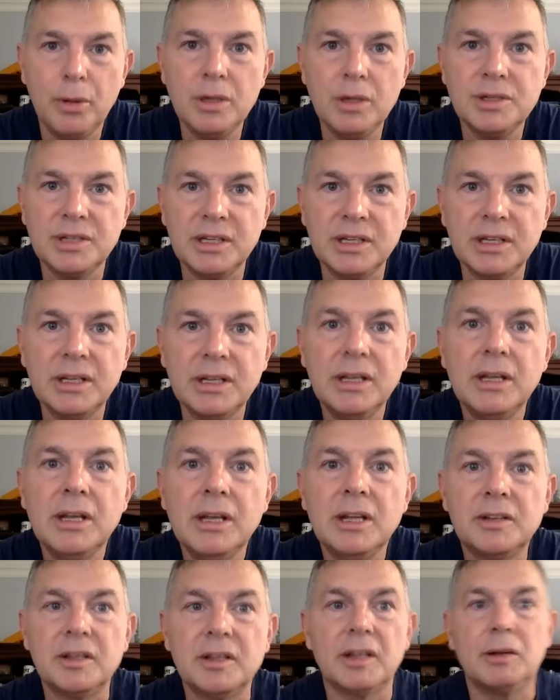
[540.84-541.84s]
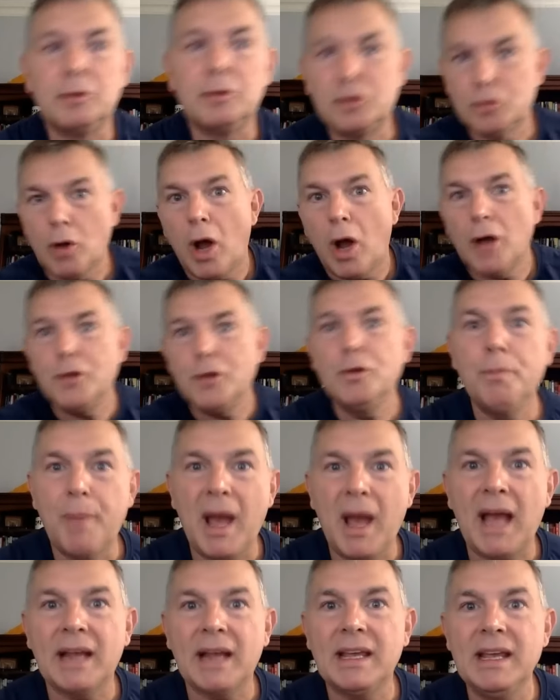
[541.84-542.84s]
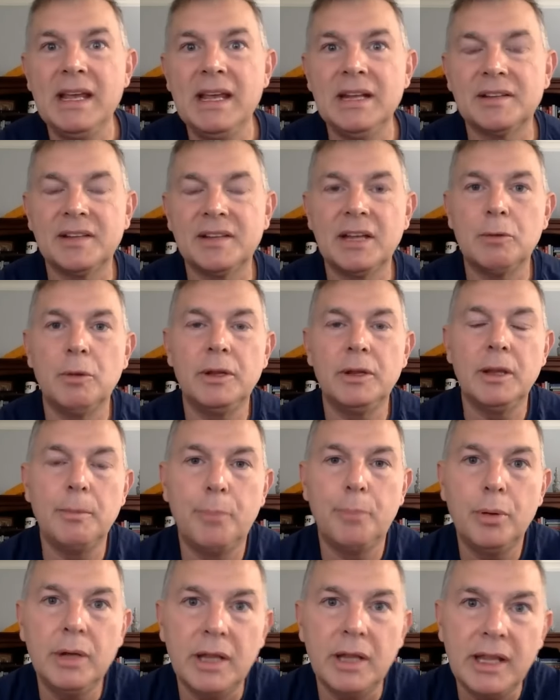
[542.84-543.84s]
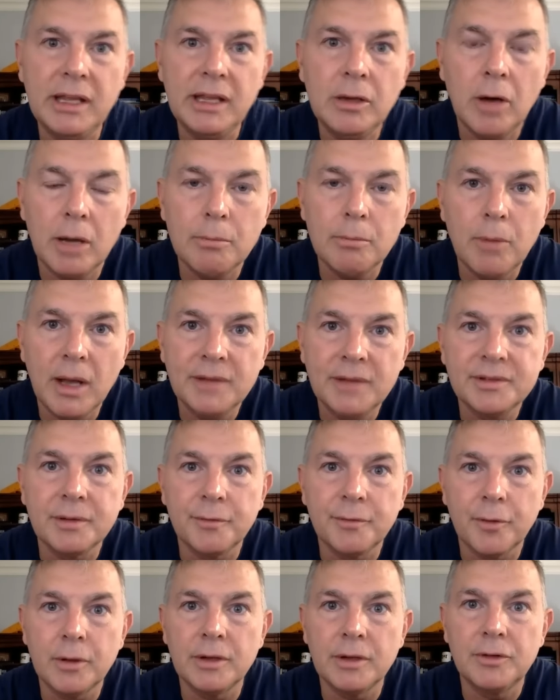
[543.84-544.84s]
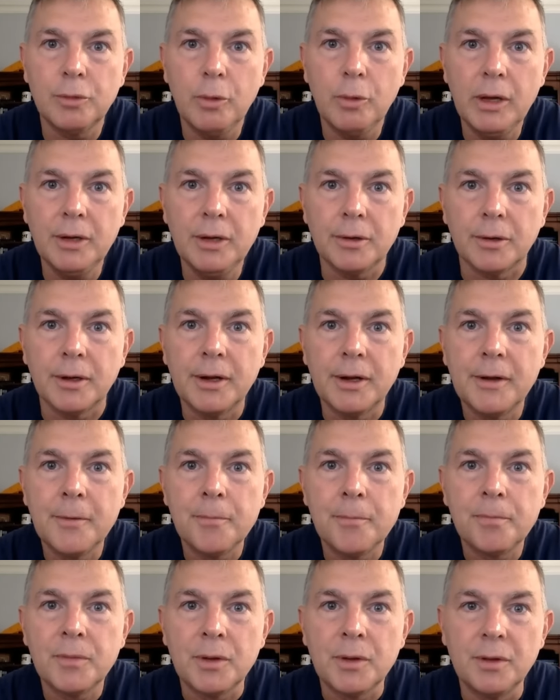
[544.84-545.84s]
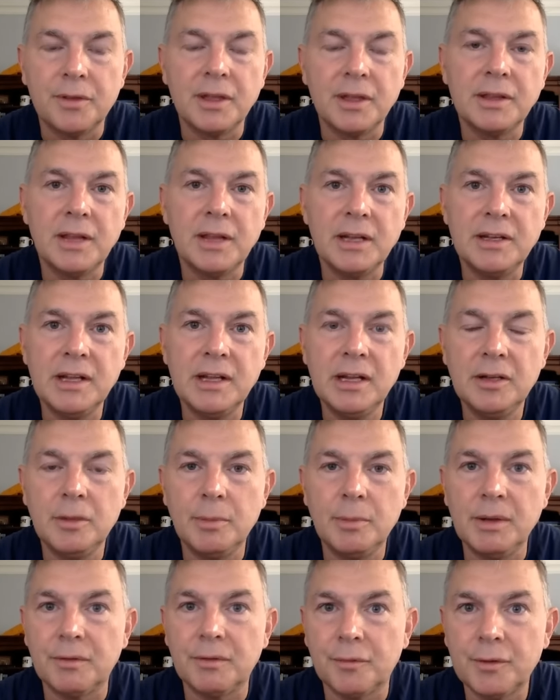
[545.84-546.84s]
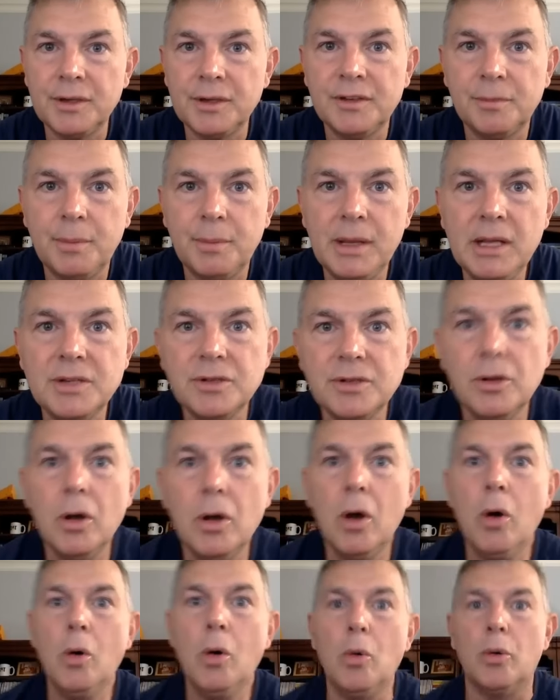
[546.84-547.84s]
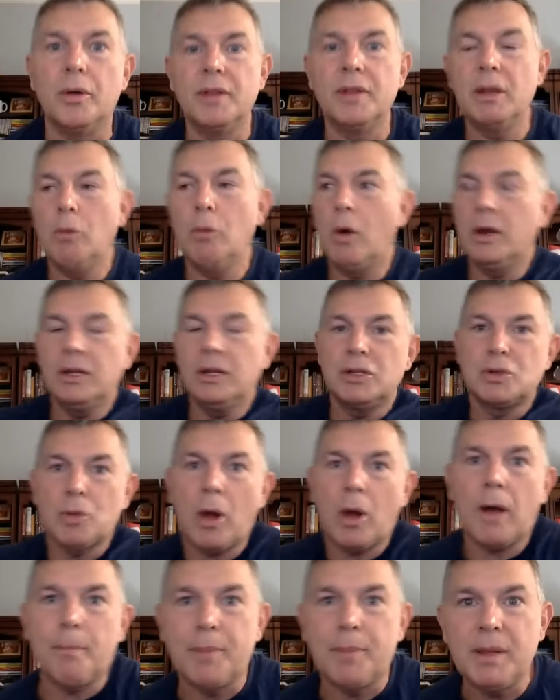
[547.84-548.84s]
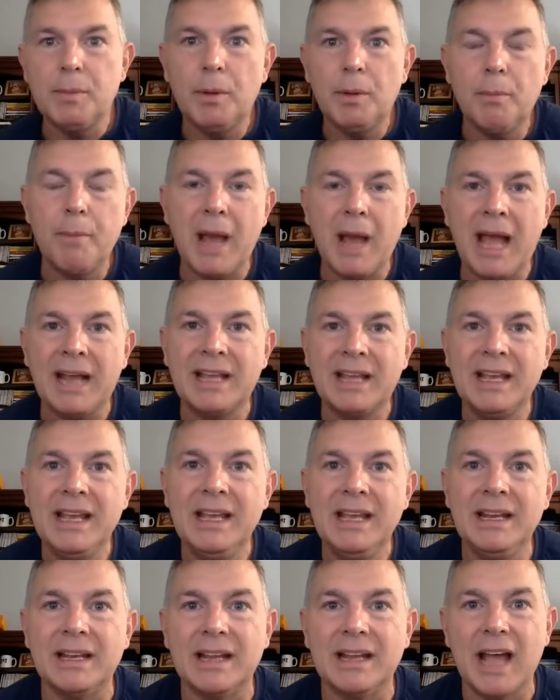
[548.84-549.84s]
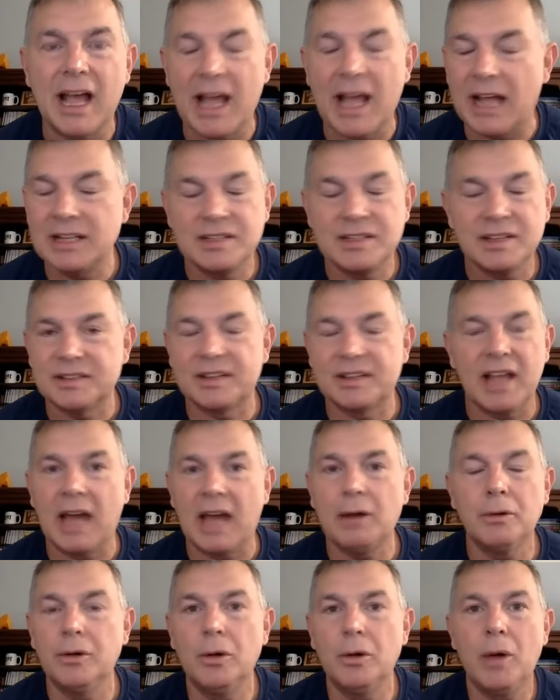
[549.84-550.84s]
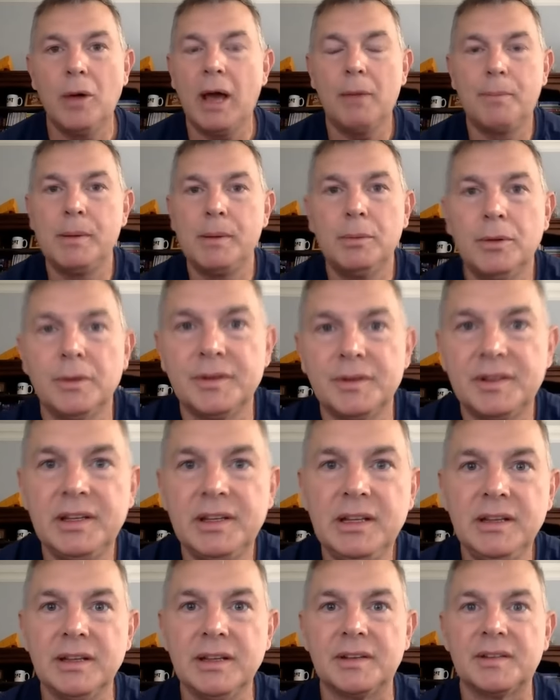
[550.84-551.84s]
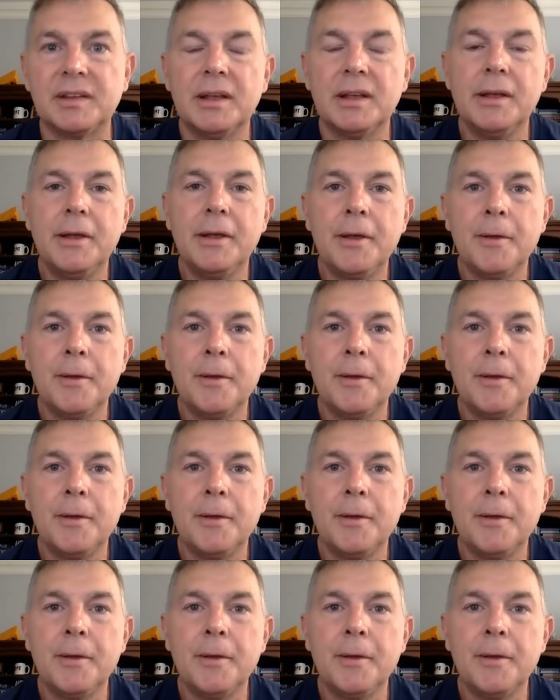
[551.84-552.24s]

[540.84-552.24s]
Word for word: pushing to draw you back in. It's like when they put Elon Musk in front of Twitter. You think they did it to be free speech? No, they want to draw people back in. I, I just, I don't know how people don't see this.